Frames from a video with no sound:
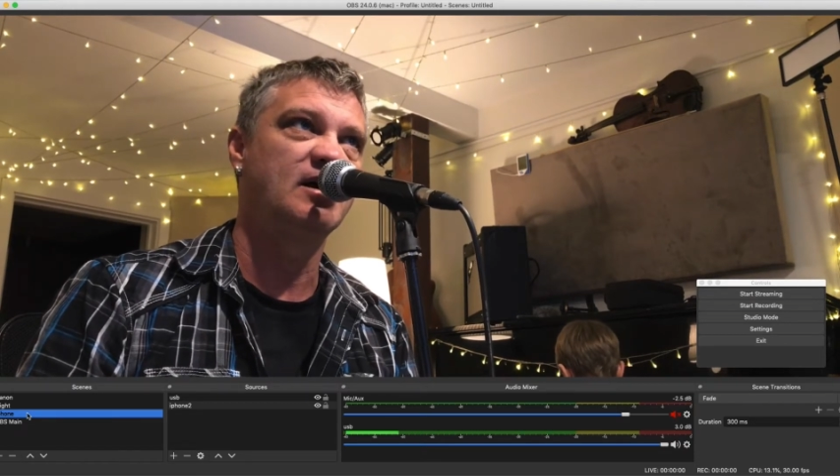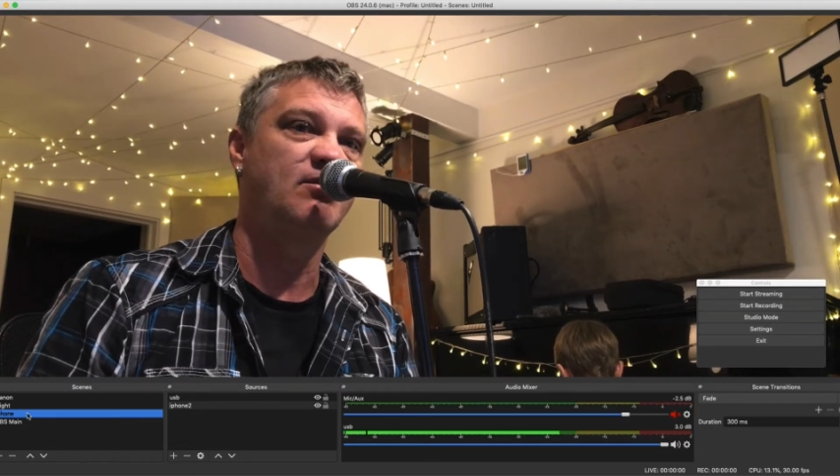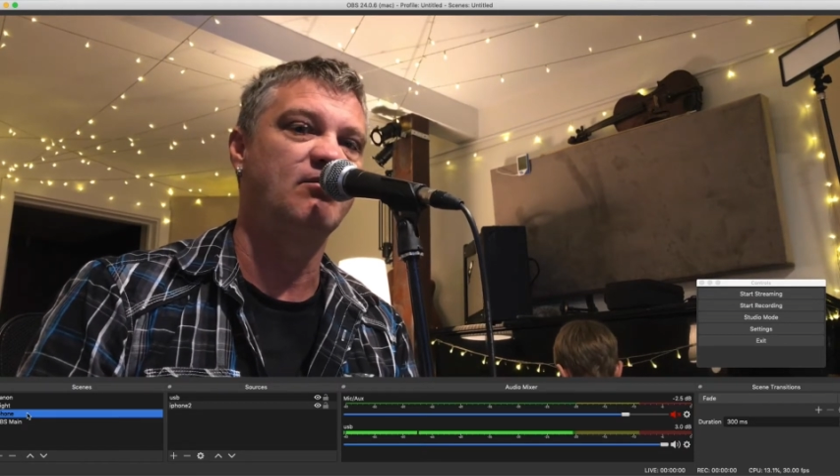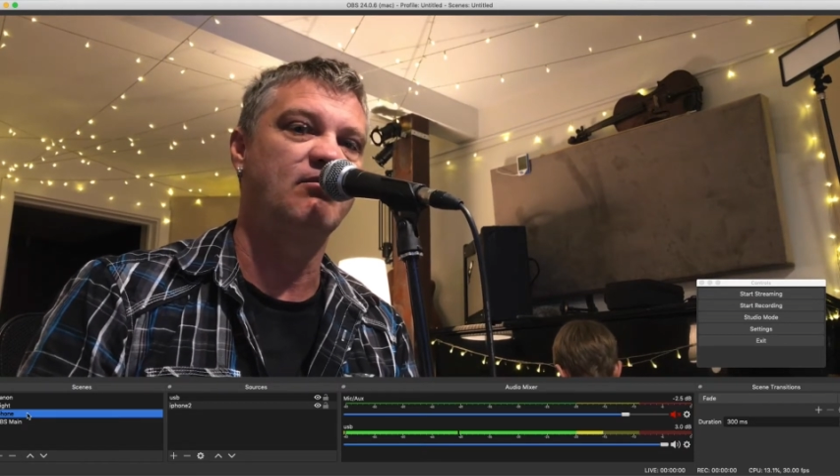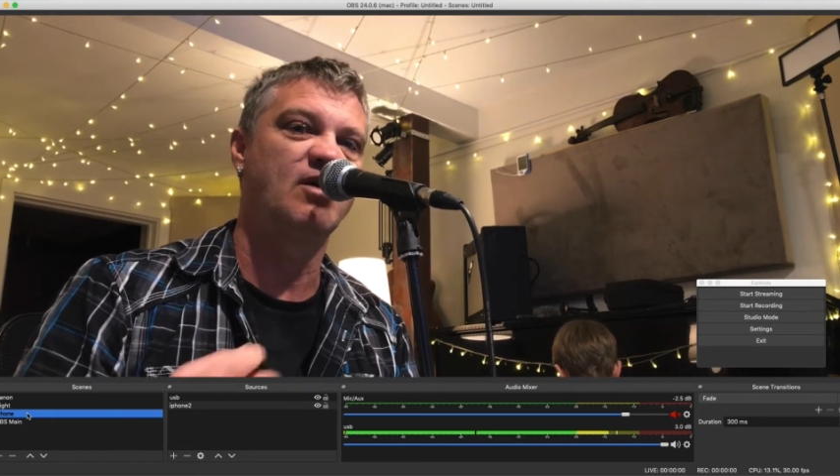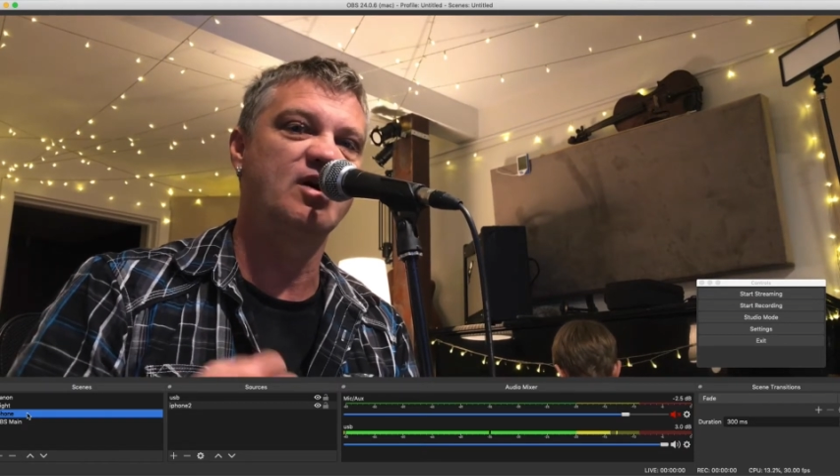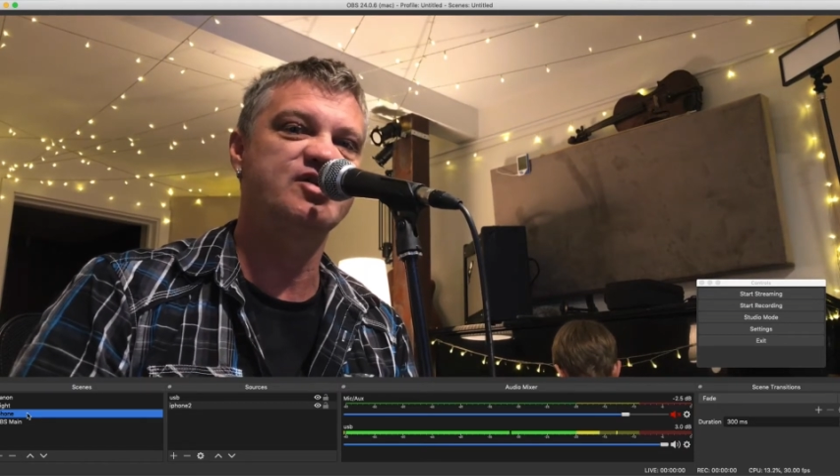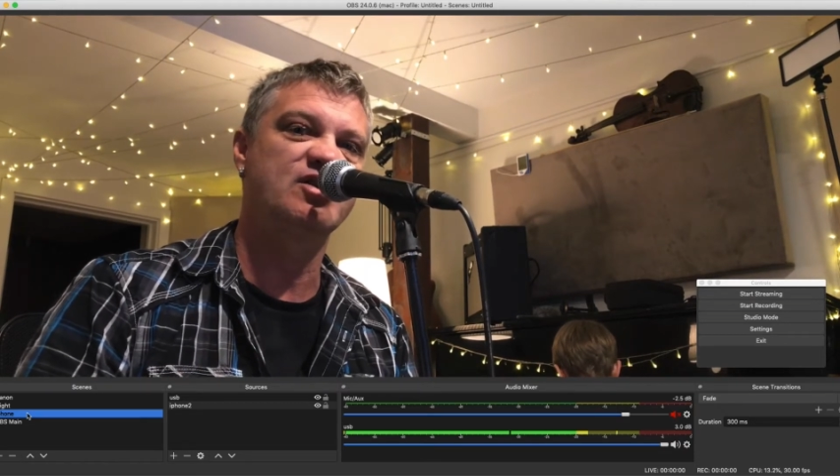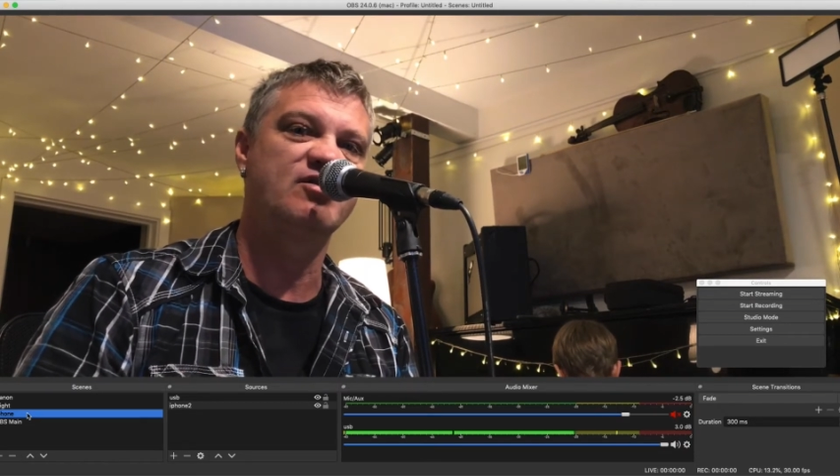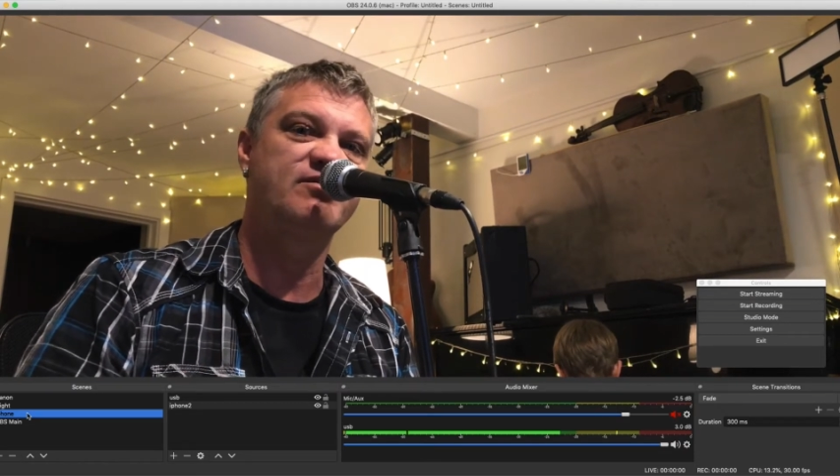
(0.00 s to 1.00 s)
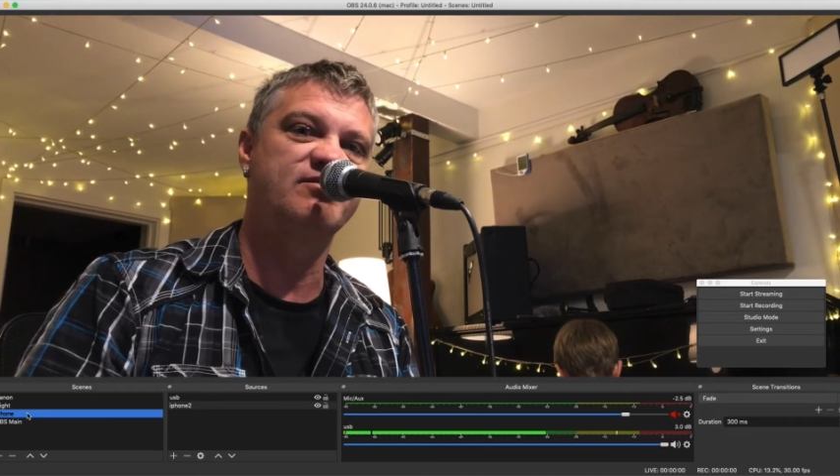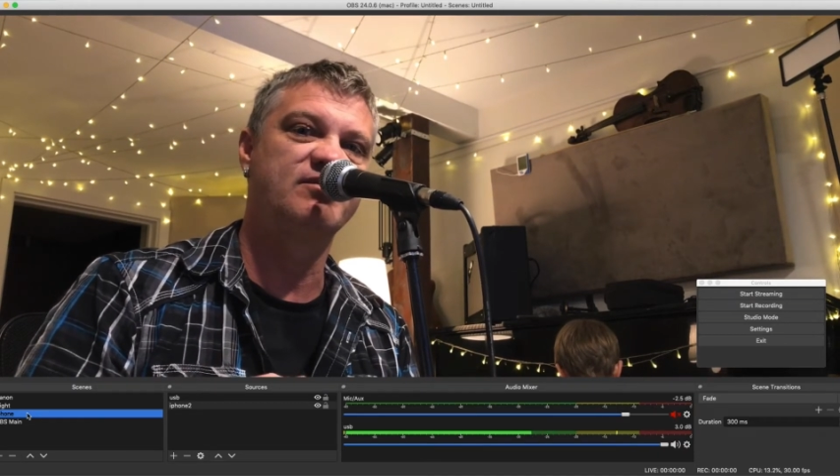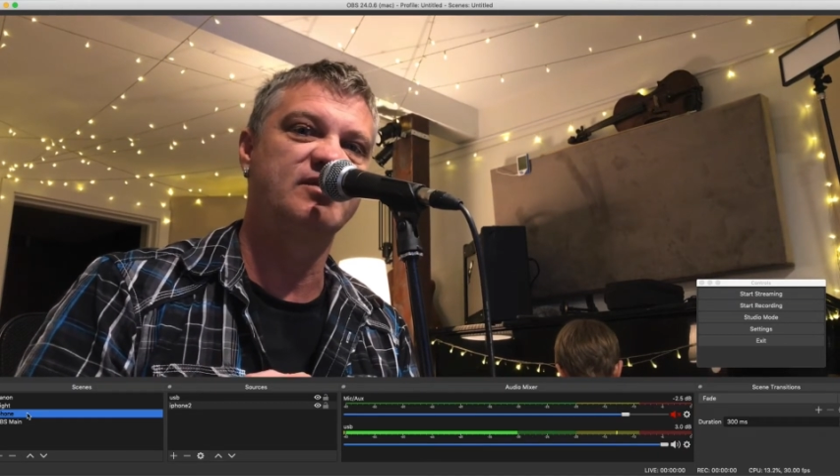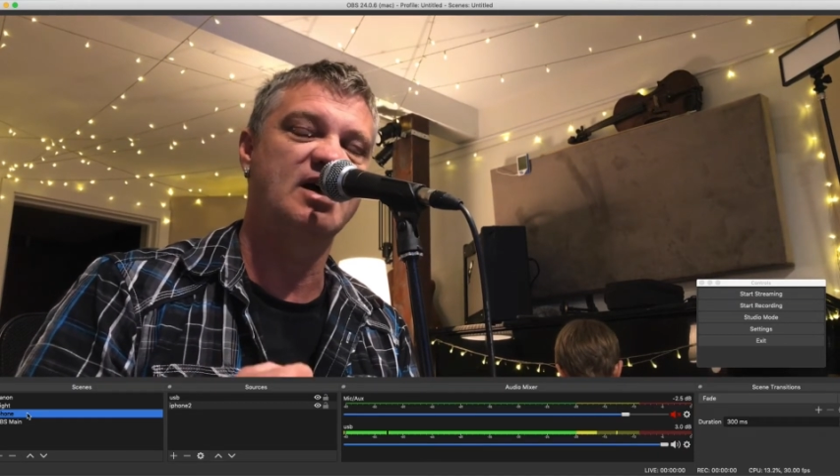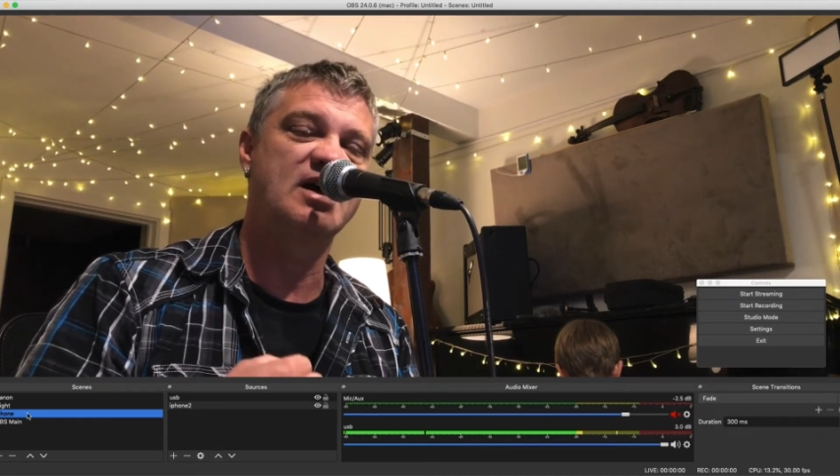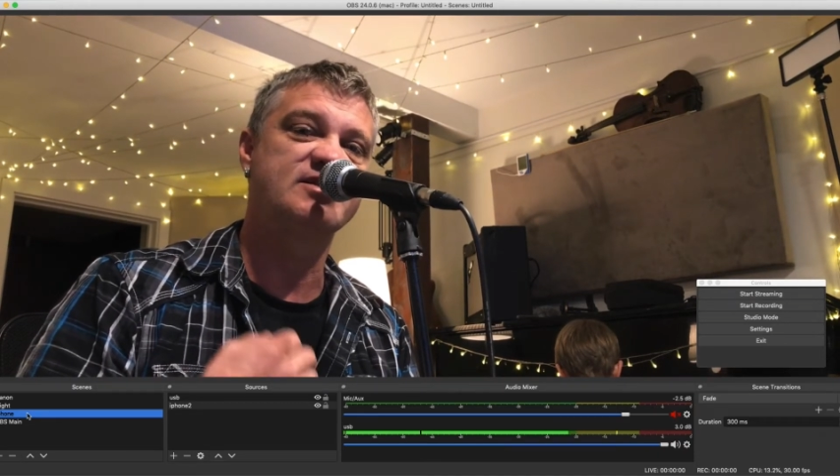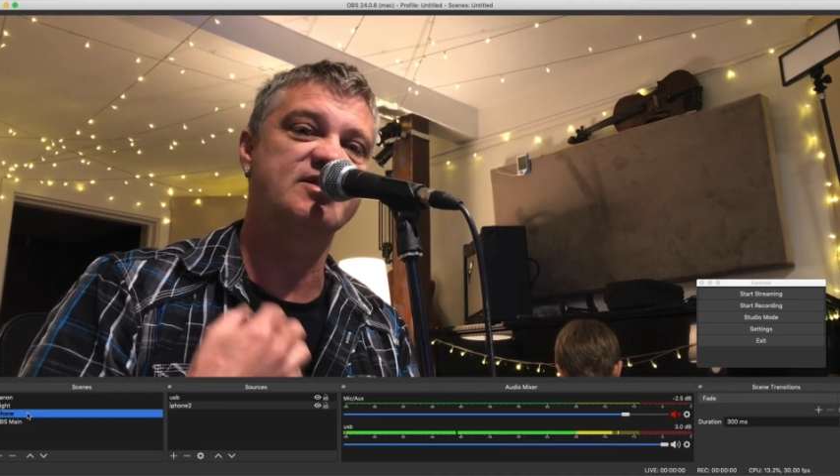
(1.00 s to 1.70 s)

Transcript: My job as